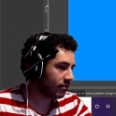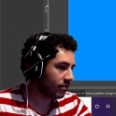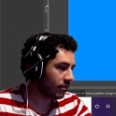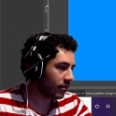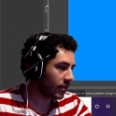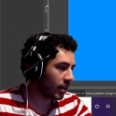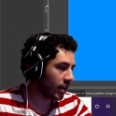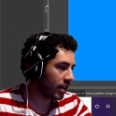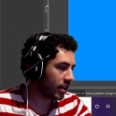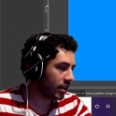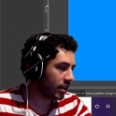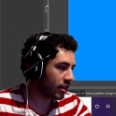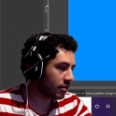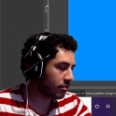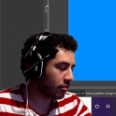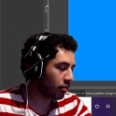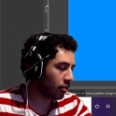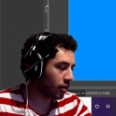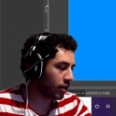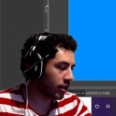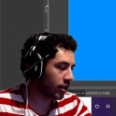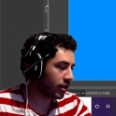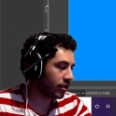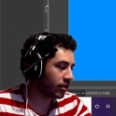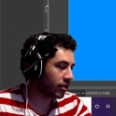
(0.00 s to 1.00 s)
At this
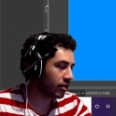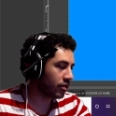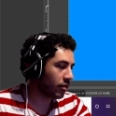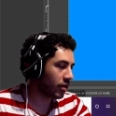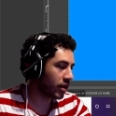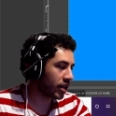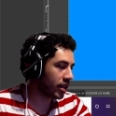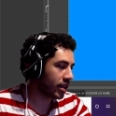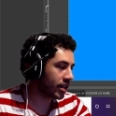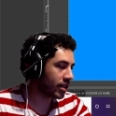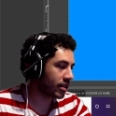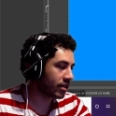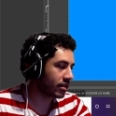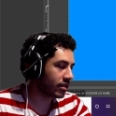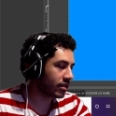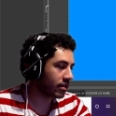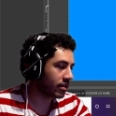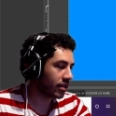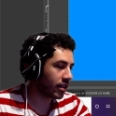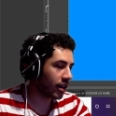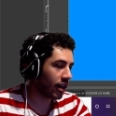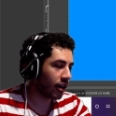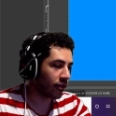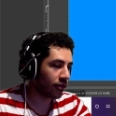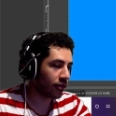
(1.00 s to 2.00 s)
point, you want to hit
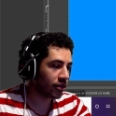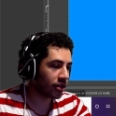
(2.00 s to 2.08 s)
alpha